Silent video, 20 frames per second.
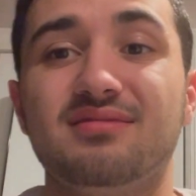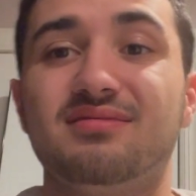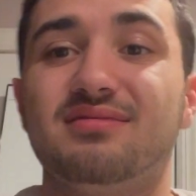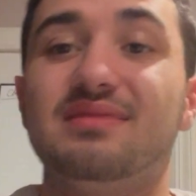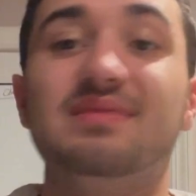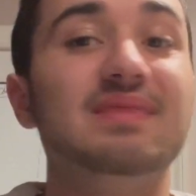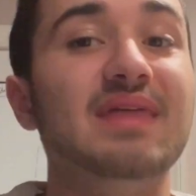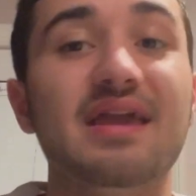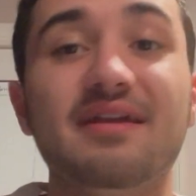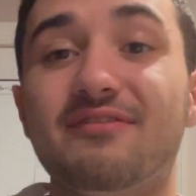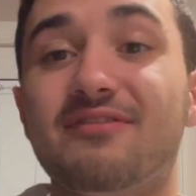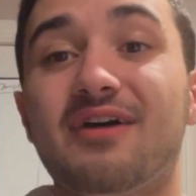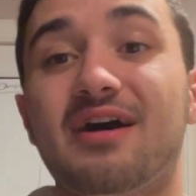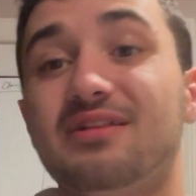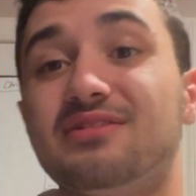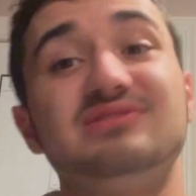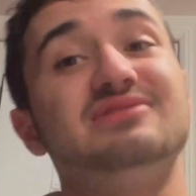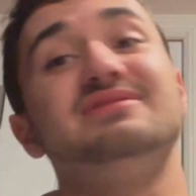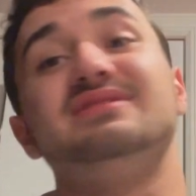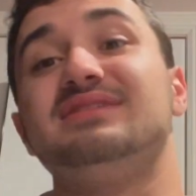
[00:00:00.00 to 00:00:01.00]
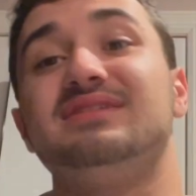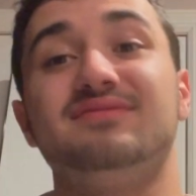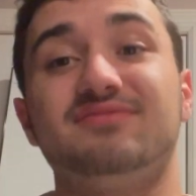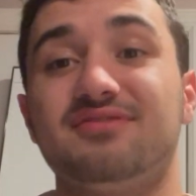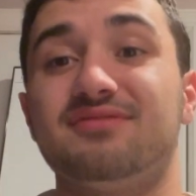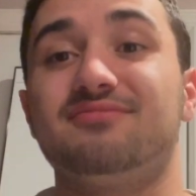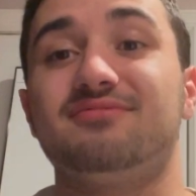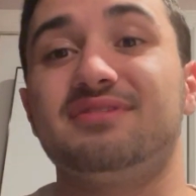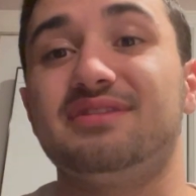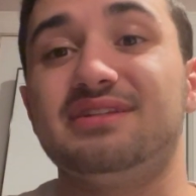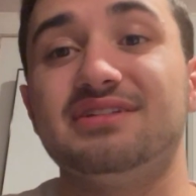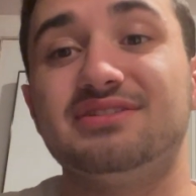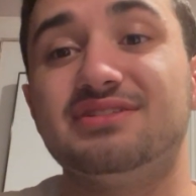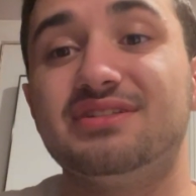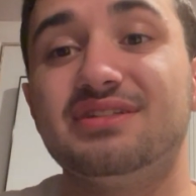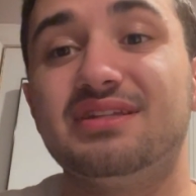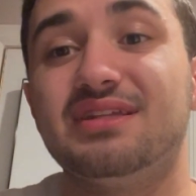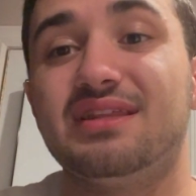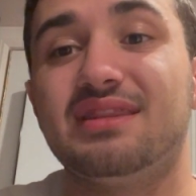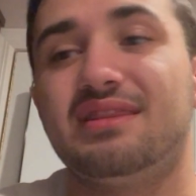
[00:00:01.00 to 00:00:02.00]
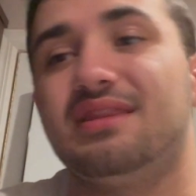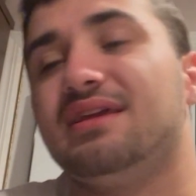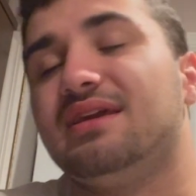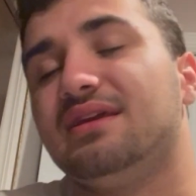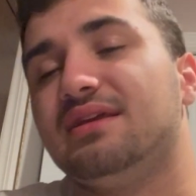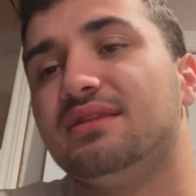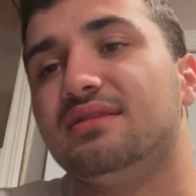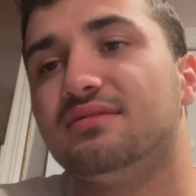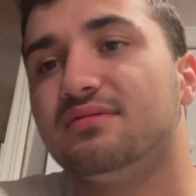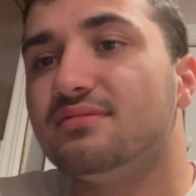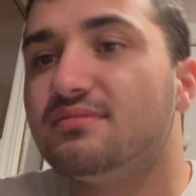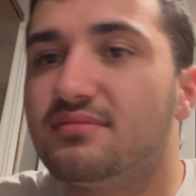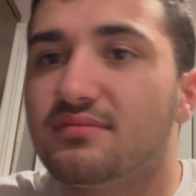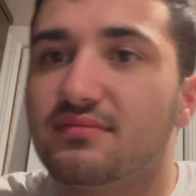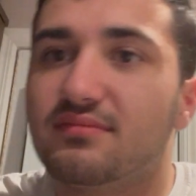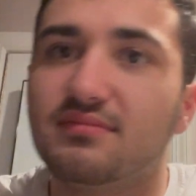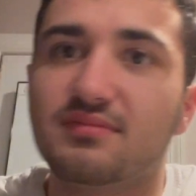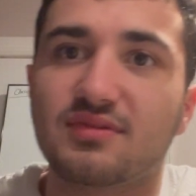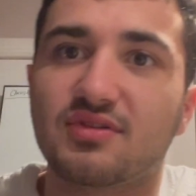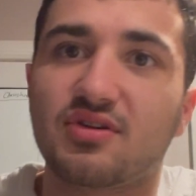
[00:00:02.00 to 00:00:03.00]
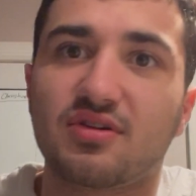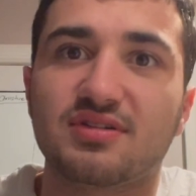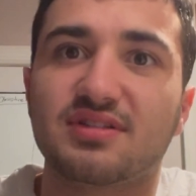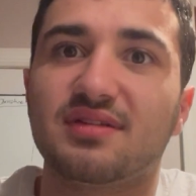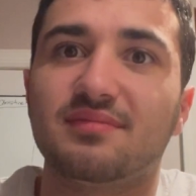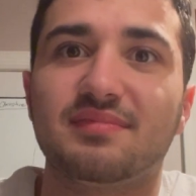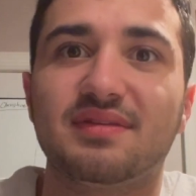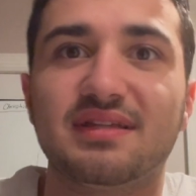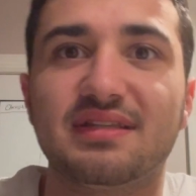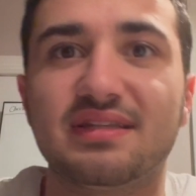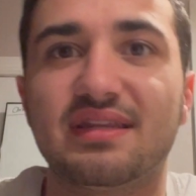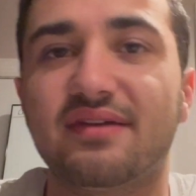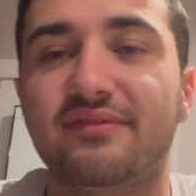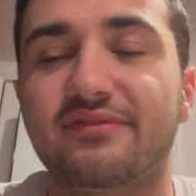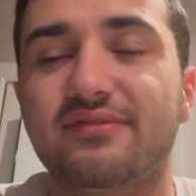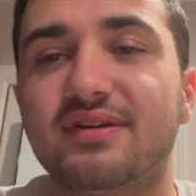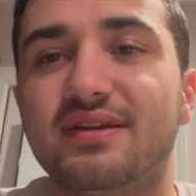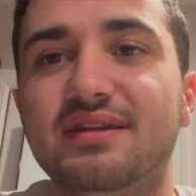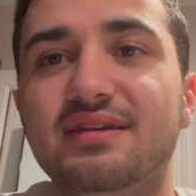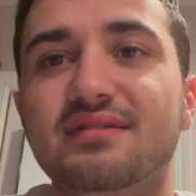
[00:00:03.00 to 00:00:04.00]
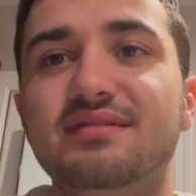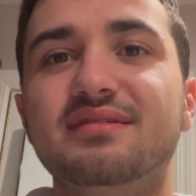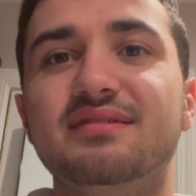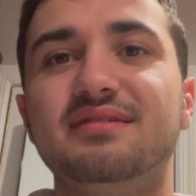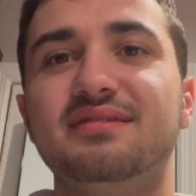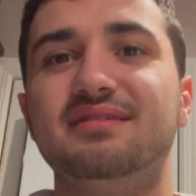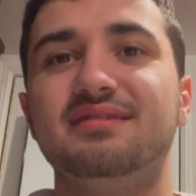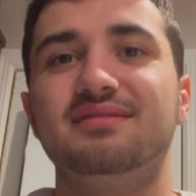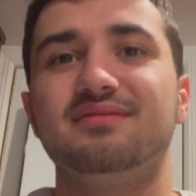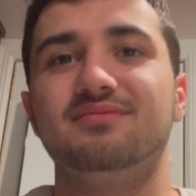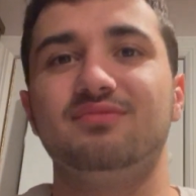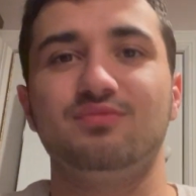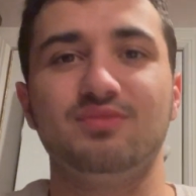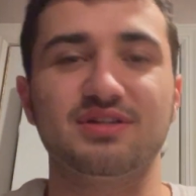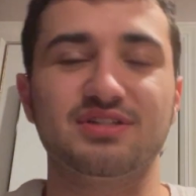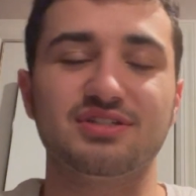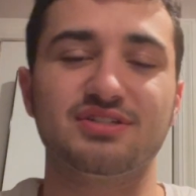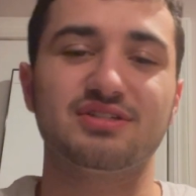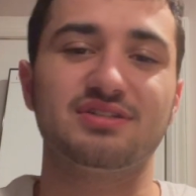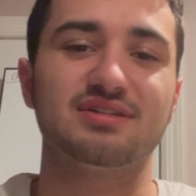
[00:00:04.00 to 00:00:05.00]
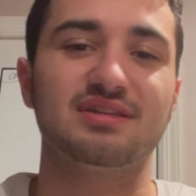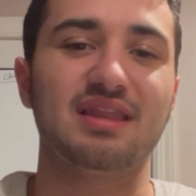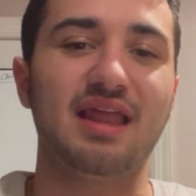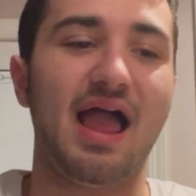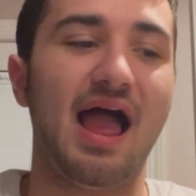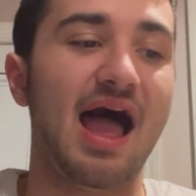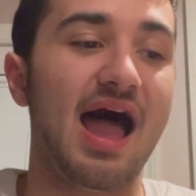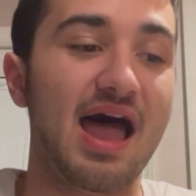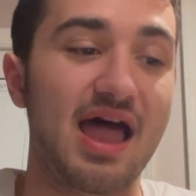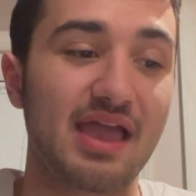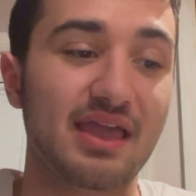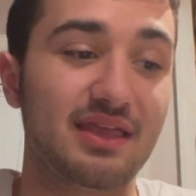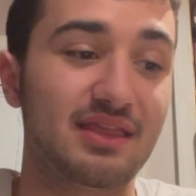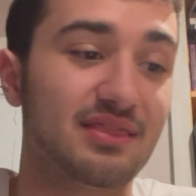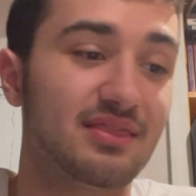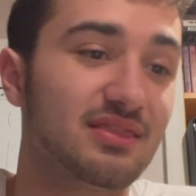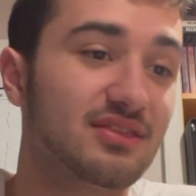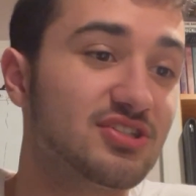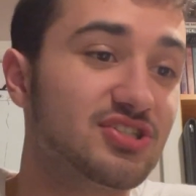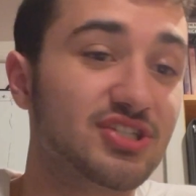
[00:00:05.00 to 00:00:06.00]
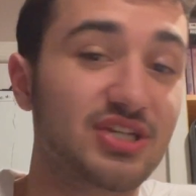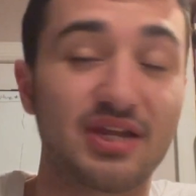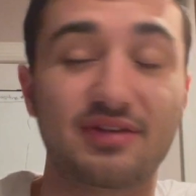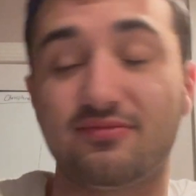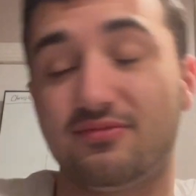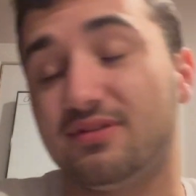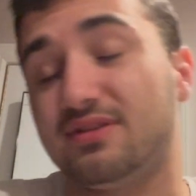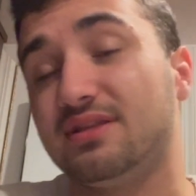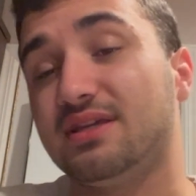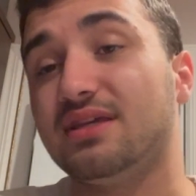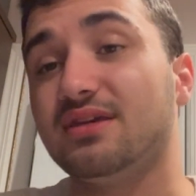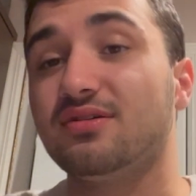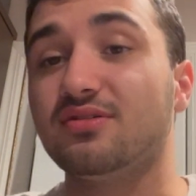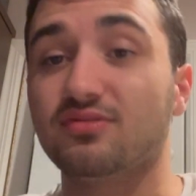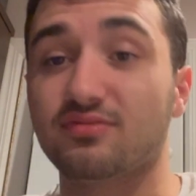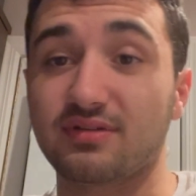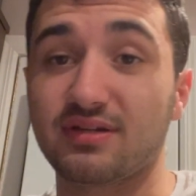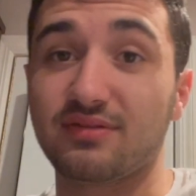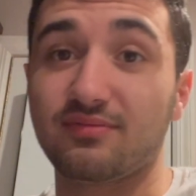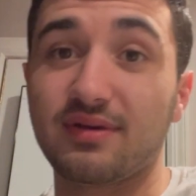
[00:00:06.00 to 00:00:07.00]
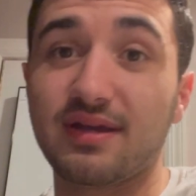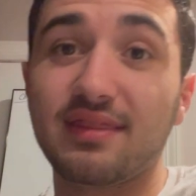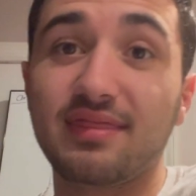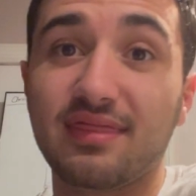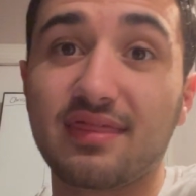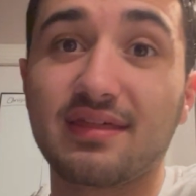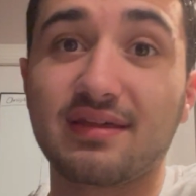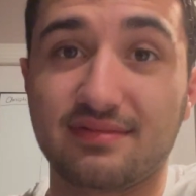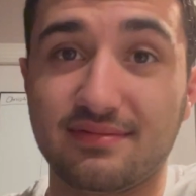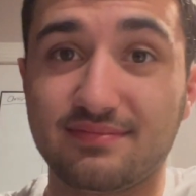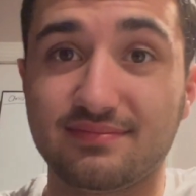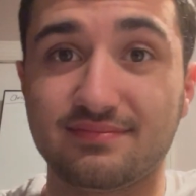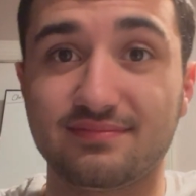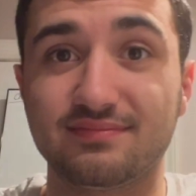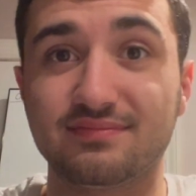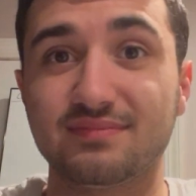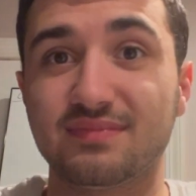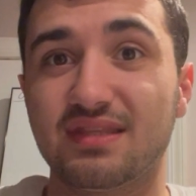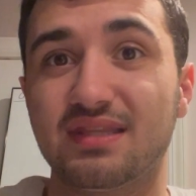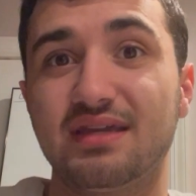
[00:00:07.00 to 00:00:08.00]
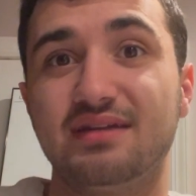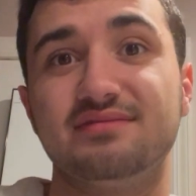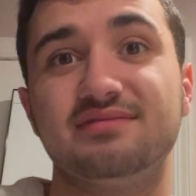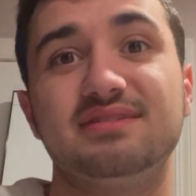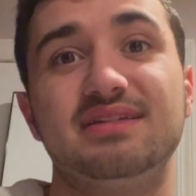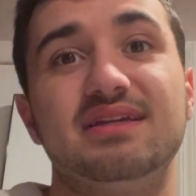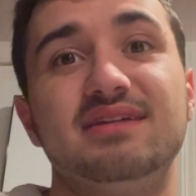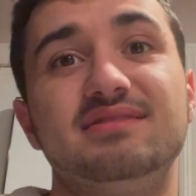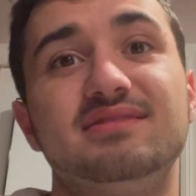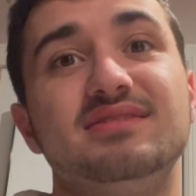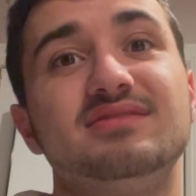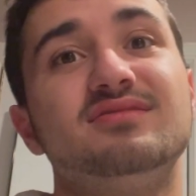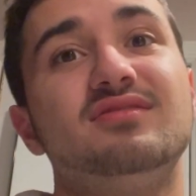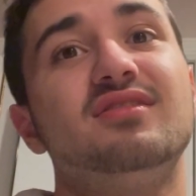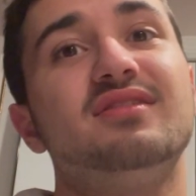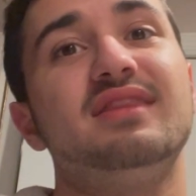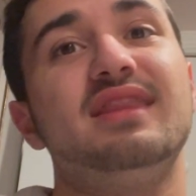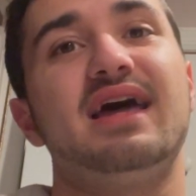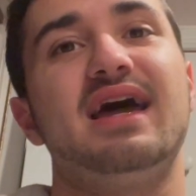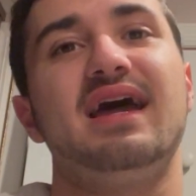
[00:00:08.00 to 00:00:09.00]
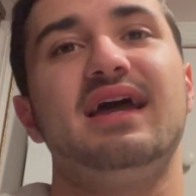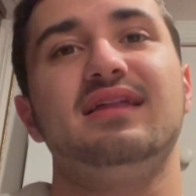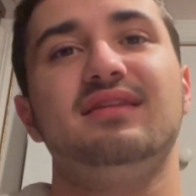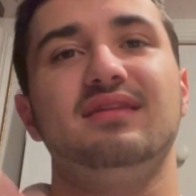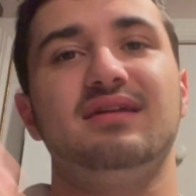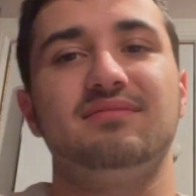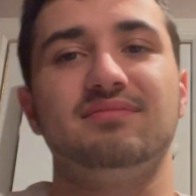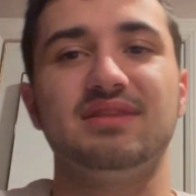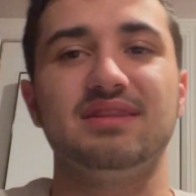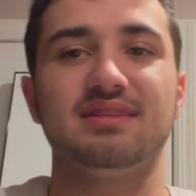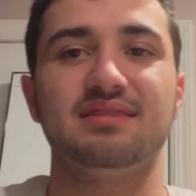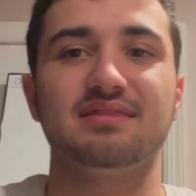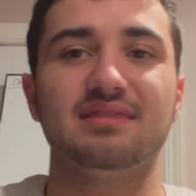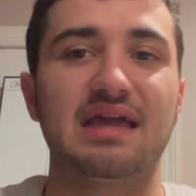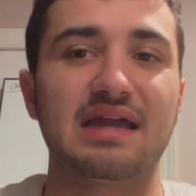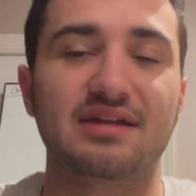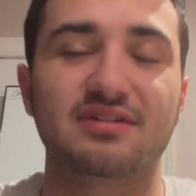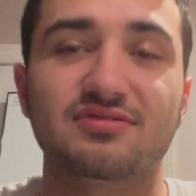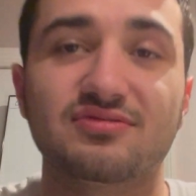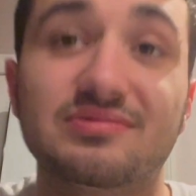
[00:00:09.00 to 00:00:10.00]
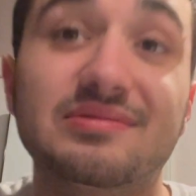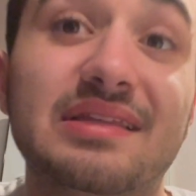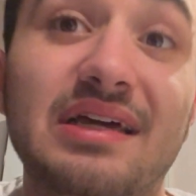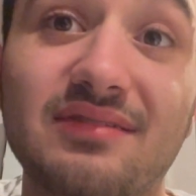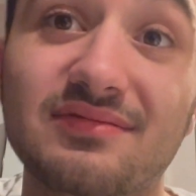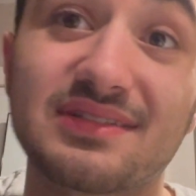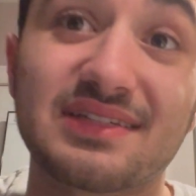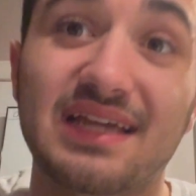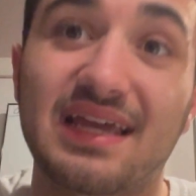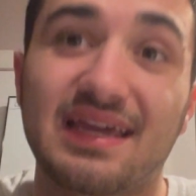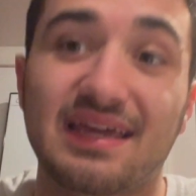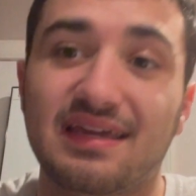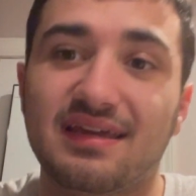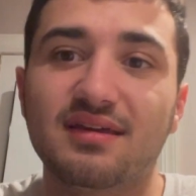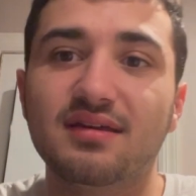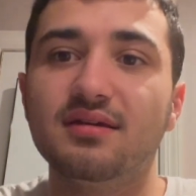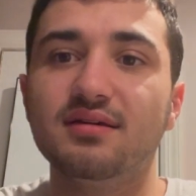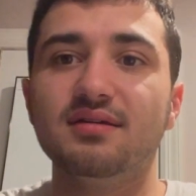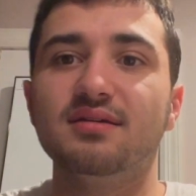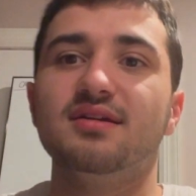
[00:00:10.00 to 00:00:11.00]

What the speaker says: they followed a different religion and they saw something different, which I generally agree with their stances on that. I mean, that goes without saying.